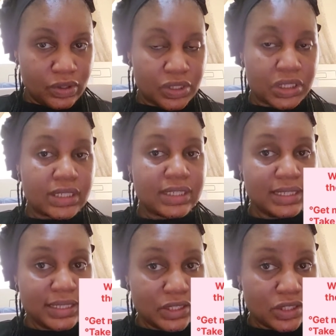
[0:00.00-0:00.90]
She
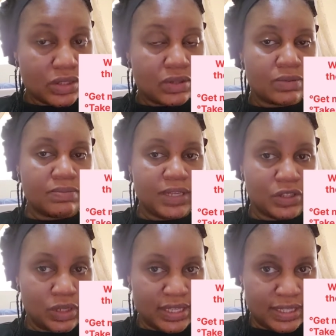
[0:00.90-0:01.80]
needs
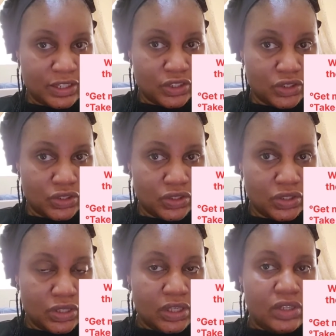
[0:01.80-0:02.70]
medical attention.
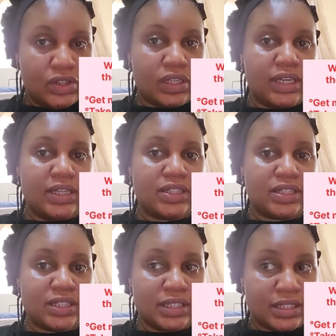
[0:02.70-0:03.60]
Okay, she
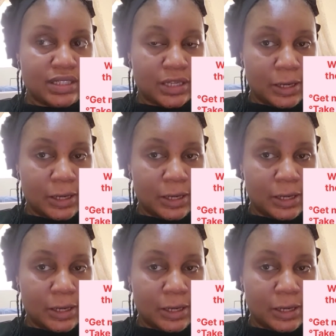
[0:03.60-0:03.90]
needs